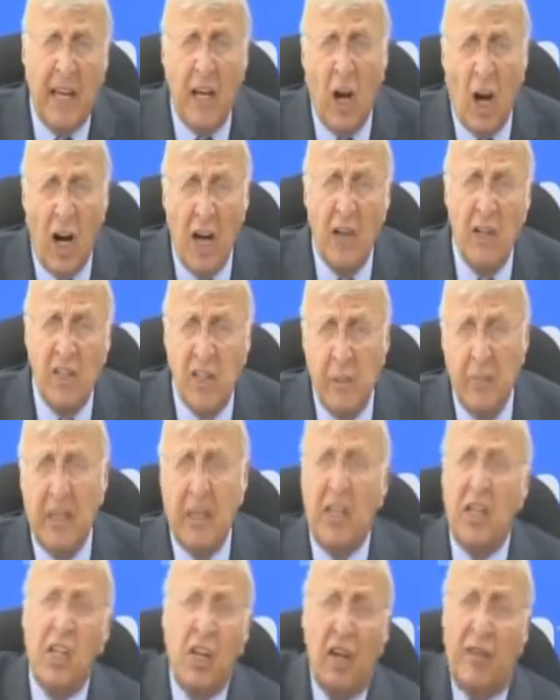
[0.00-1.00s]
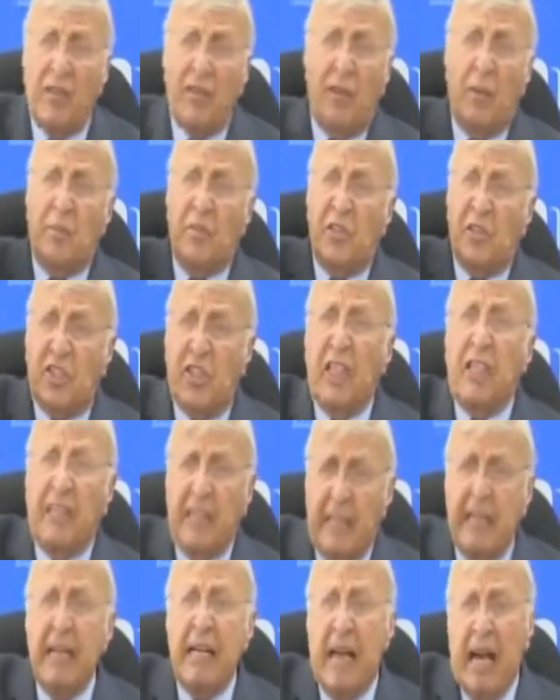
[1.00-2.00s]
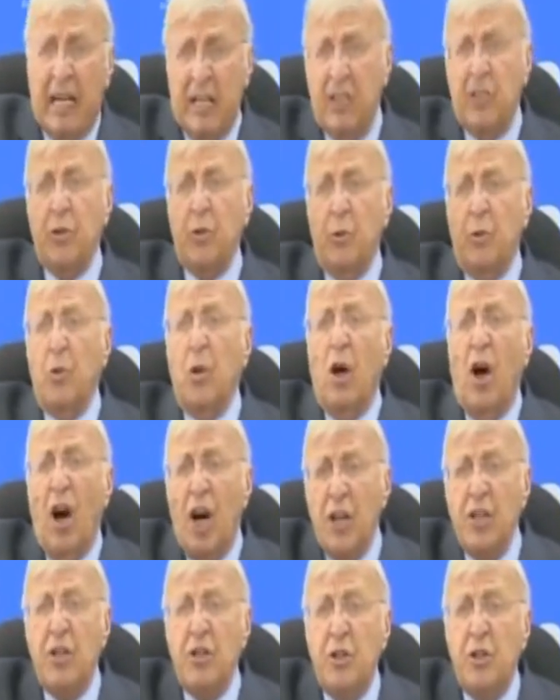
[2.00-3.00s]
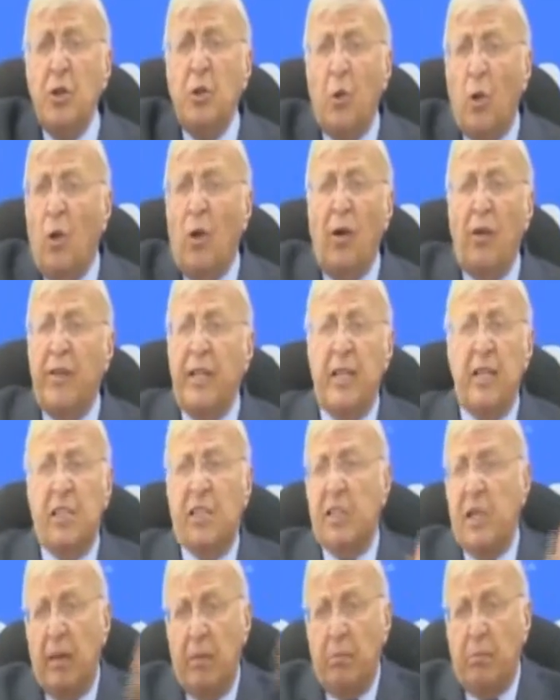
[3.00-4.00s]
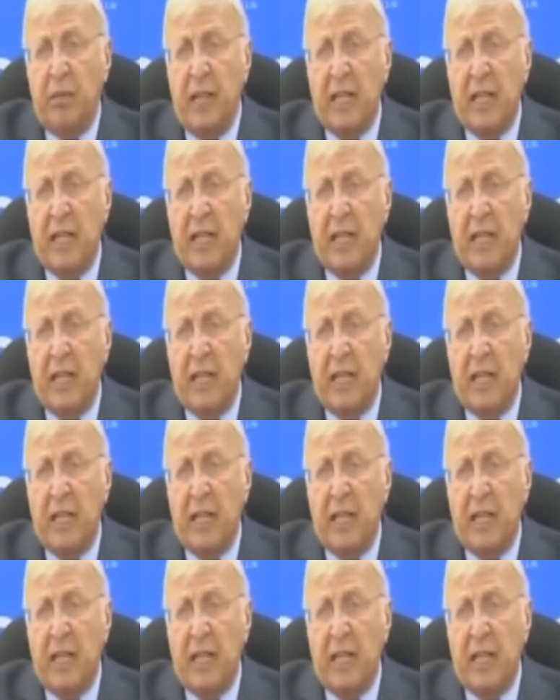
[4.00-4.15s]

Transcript: and they hired somebody to cover up the ceiling and to undo all these